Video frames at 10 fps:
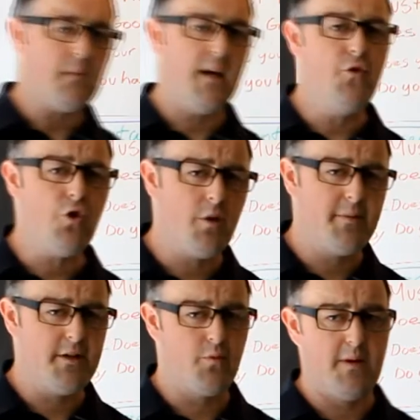If you can
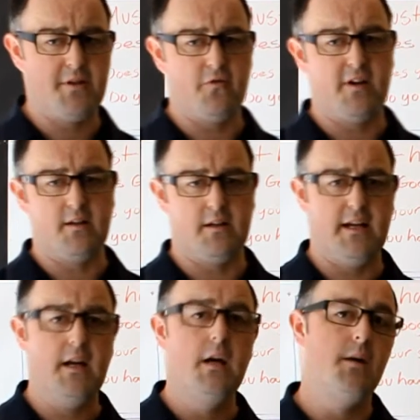update your website
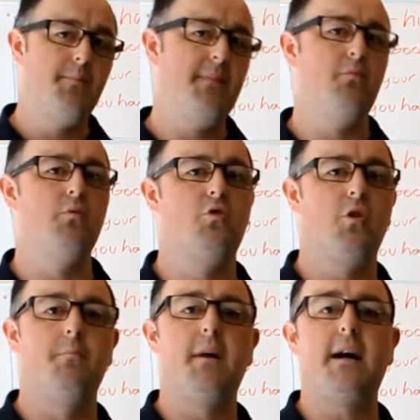regularly, people will
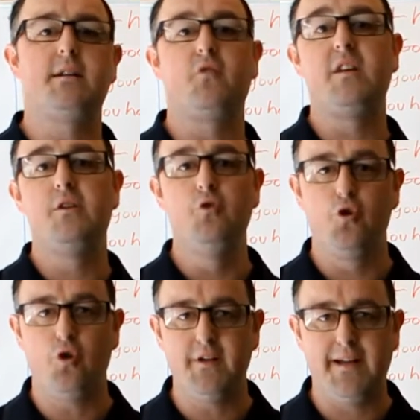come back to read new
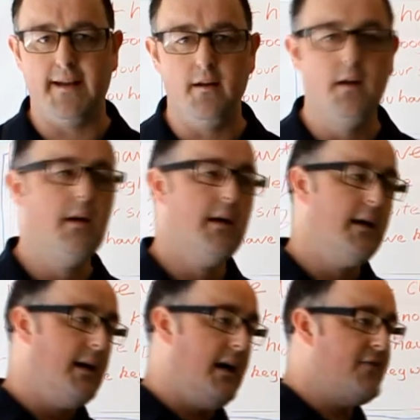content.
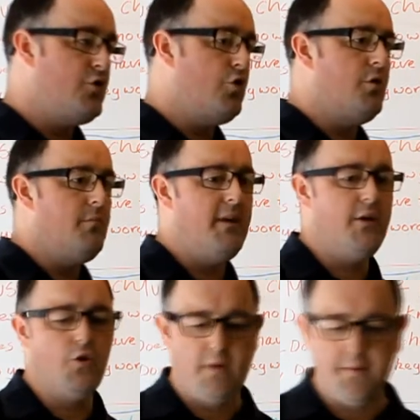If you
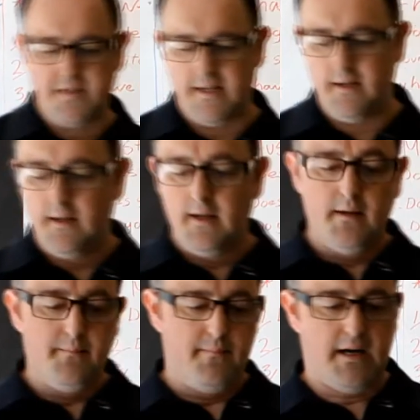make your website
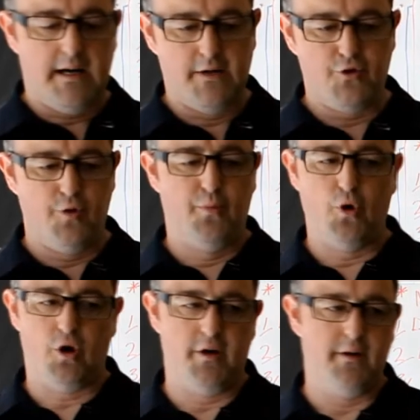and you put
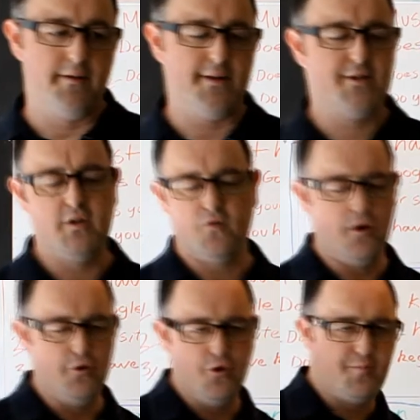on, let's say you've
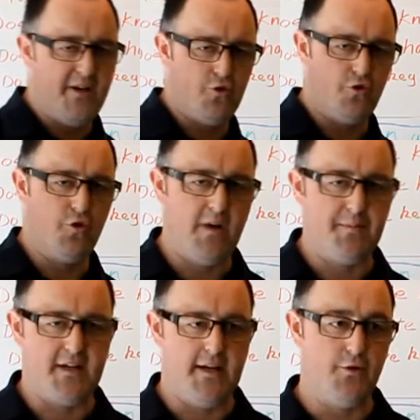got a news page on your
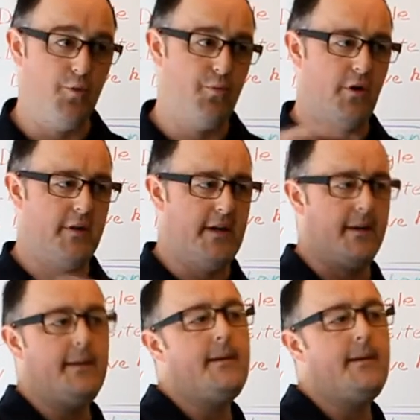website and you put on there